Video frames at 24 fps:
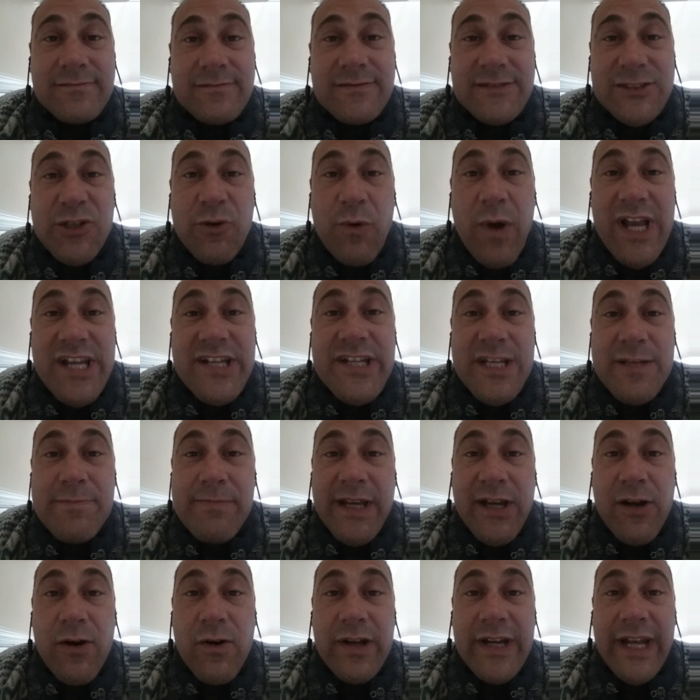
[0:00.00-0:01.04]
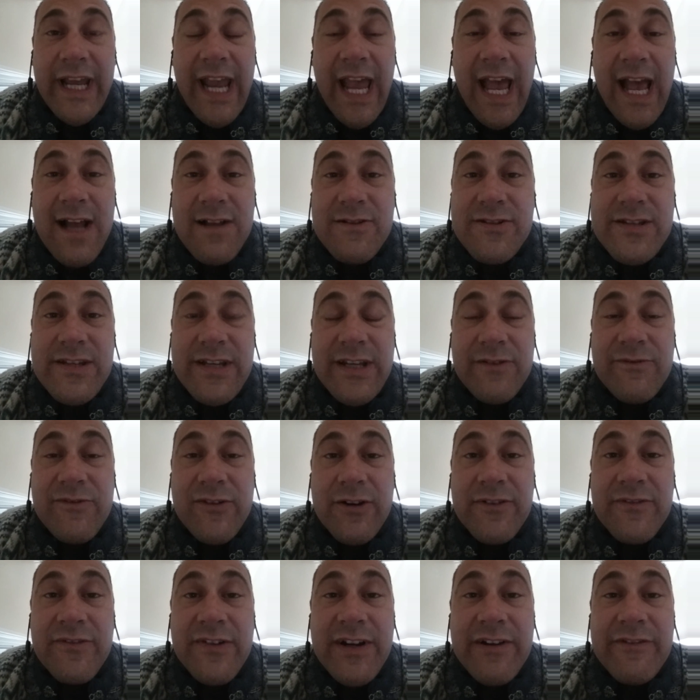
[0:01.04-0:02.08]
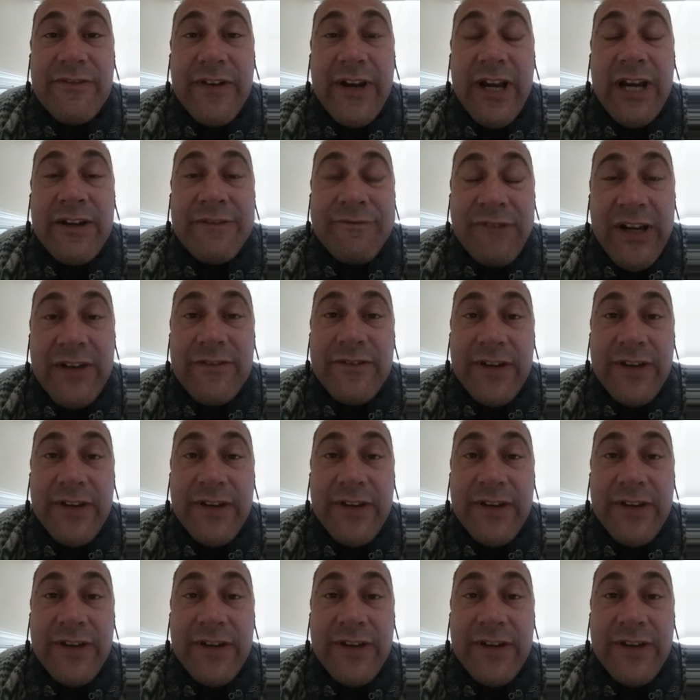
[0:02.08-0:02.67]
That's why she's been going to counseling for a very